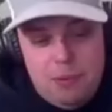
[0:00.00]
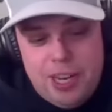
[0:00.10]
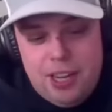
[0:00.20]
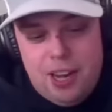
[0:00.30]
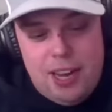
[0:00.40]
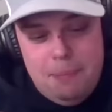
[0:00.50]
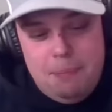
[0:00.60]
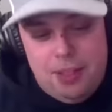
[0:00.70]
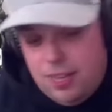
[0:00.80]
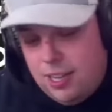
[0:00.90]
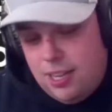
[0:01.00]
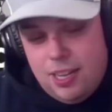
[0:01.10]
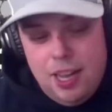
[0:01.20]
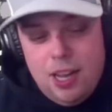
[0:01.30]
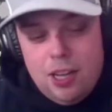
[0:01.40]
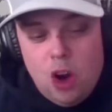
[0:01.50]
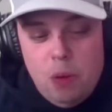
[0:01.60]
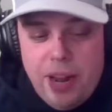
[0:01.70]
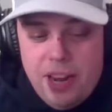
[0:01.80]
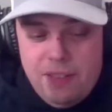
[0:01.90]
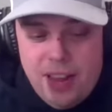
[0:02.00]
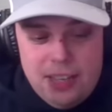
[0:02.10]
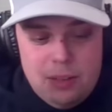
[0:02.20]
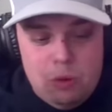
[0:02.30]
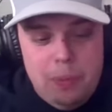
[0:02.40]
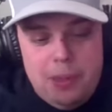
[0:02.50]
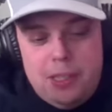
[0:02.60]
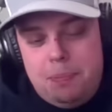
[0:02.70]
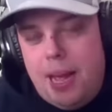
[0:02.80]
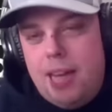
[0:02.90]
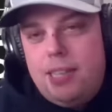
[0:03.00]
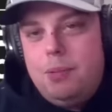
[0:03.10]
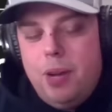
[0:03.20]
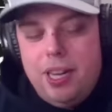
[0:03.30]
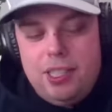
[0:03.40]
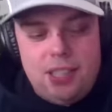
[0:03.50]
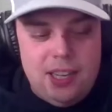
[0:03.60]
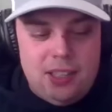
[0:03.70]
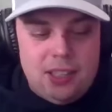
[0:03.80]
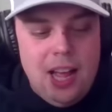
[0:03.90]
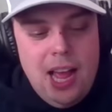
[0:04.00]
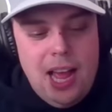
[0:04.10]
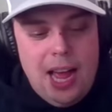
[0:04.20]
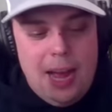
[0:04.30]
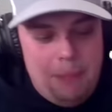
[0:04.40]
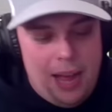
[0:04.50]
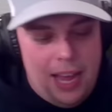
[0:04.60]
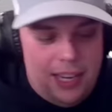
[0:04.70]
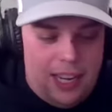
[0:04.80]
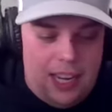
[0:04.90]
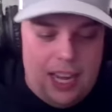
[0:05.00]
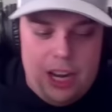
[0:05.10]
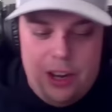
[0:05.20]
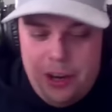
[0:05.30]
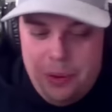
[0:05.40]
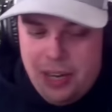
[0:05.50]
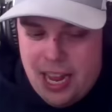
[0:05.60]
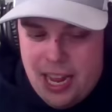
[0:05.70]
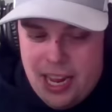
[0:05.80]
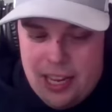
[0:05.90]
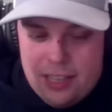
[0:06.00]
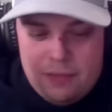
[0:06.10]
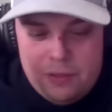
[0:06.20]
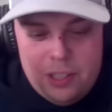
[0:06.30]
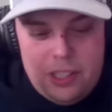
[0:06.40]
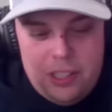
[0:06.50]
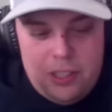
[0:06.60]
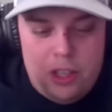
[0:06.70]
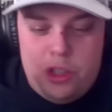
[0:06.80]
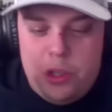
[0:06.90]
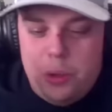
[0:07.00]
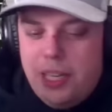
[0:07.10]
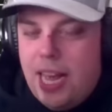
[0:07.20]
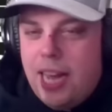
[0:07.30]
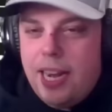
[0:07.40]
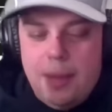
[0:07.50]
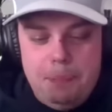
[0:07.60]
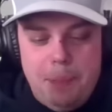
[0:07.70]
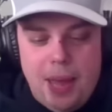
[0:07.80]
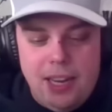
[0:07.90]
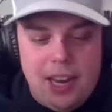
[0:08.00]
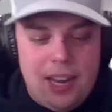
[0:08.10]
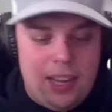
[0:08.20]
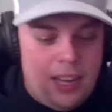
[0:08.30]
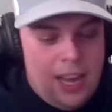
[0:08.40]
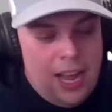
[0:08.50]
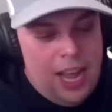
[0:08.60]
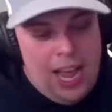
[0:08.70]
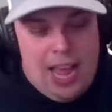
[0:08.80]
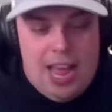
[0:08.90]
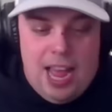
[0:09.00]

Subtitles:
got the co-main event women's bantamweight title. Amanda Nunes versus Juliana Pena. And